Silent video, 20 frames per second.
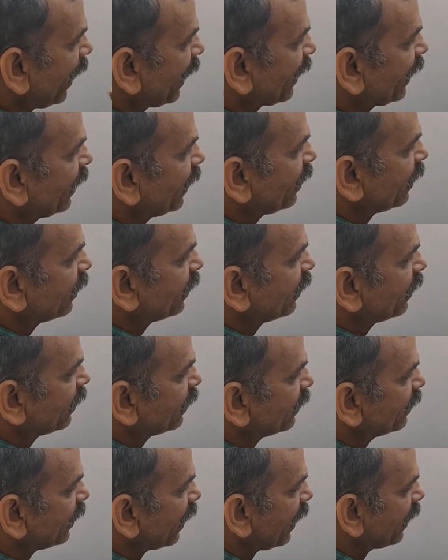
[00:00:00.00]
bracket,
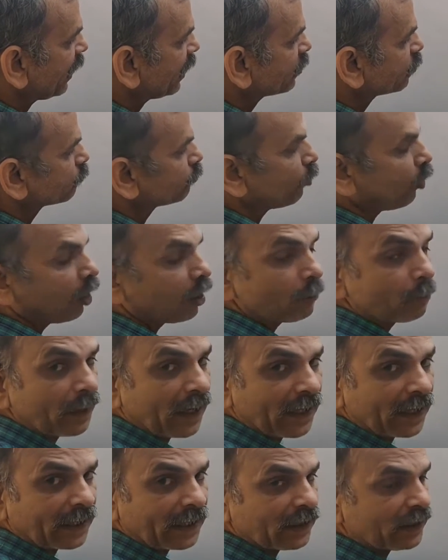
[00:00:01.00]
then a small
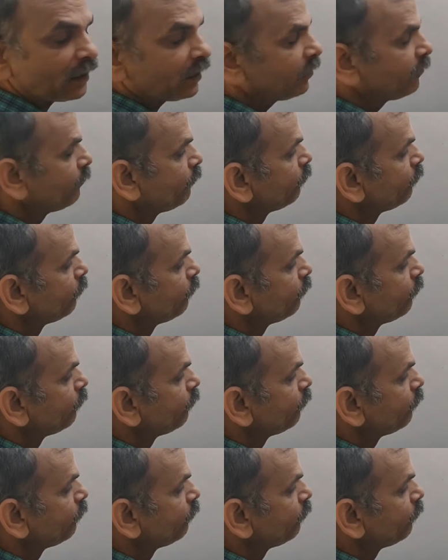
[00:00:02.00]
bracket,